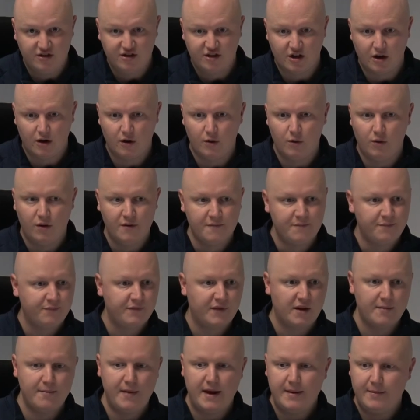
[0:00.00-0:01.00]
So
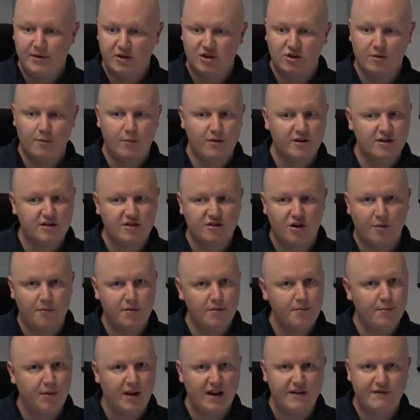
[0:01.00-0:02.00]
maybe someone's not
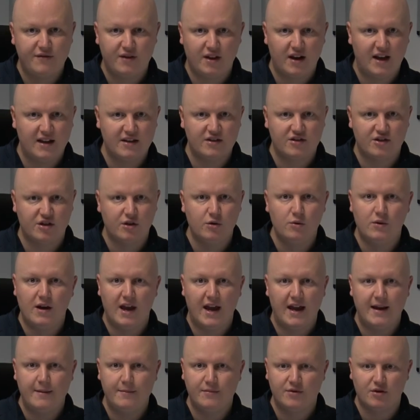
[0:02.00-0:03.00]
been playing for the last 2
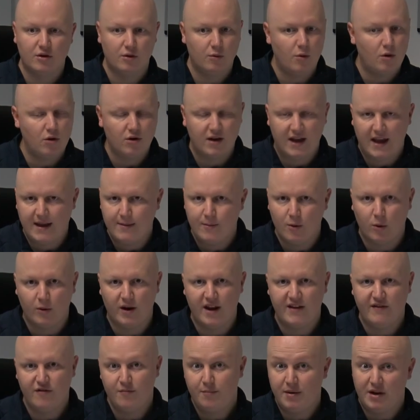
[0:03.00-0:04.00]
games or 1 game or
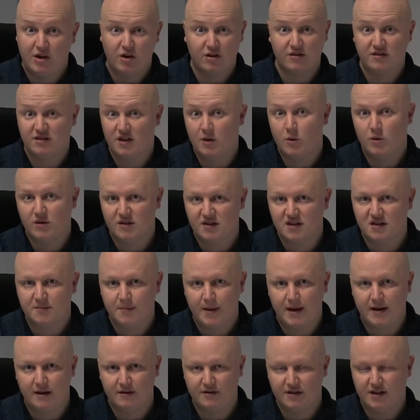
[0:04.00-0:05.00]
whatever because they were suspended.